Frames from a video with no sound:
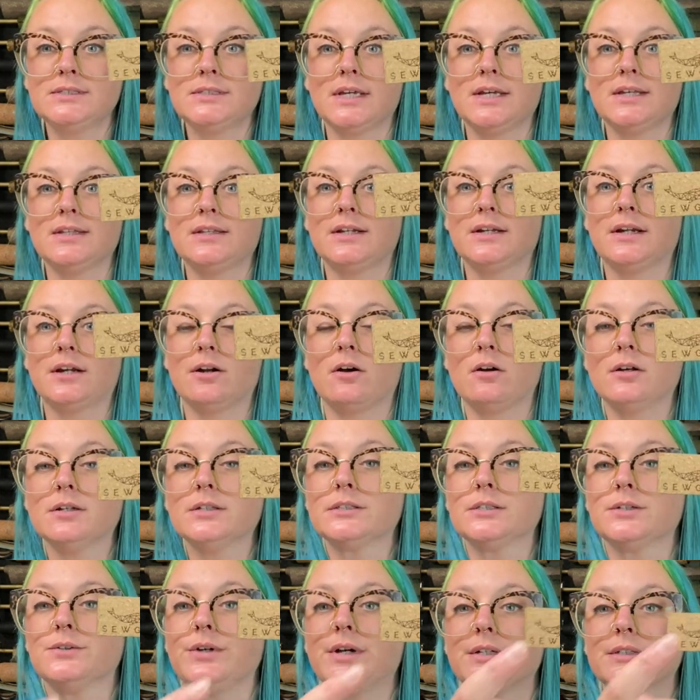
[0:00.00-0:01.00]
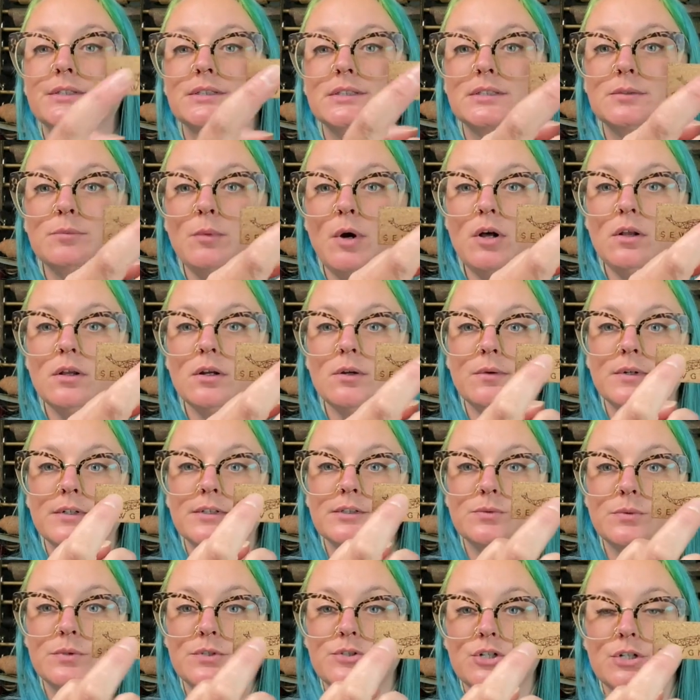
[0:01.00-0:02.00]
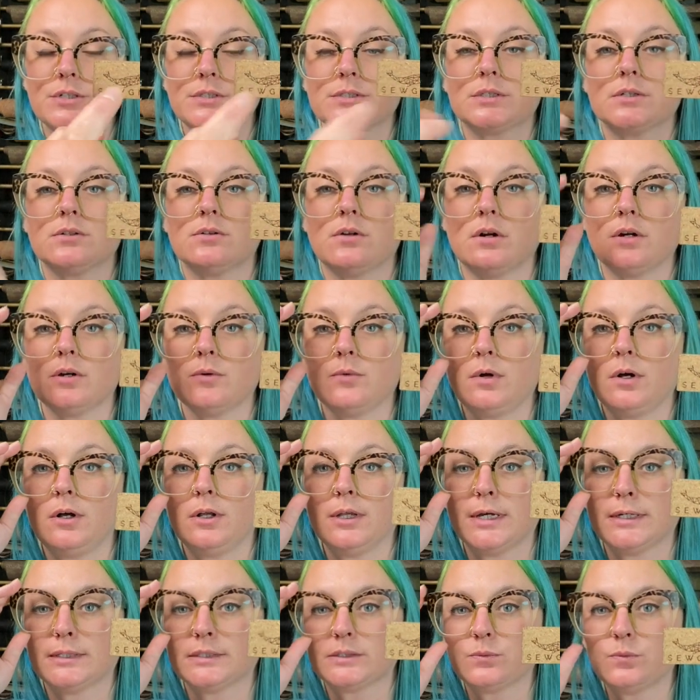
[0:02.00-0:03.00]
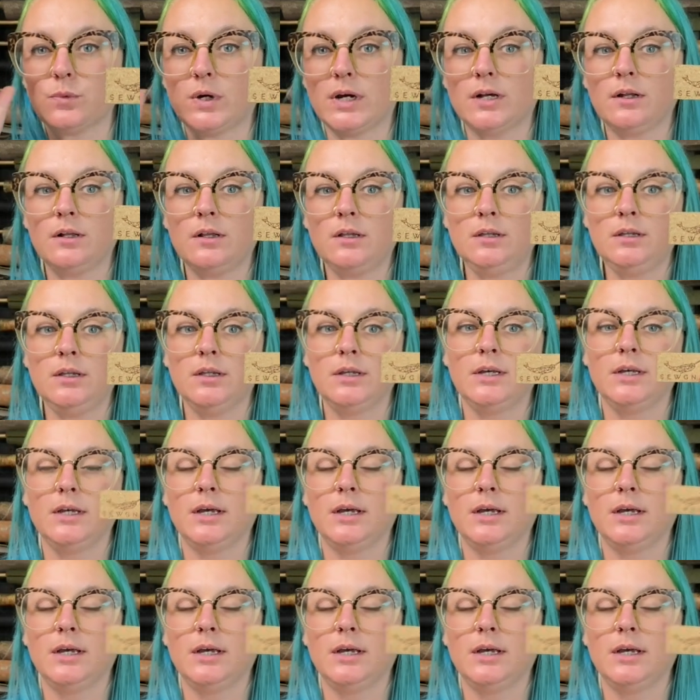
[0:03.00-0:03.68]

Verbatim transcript: and then I also had smaller ones with just the narwhal as well.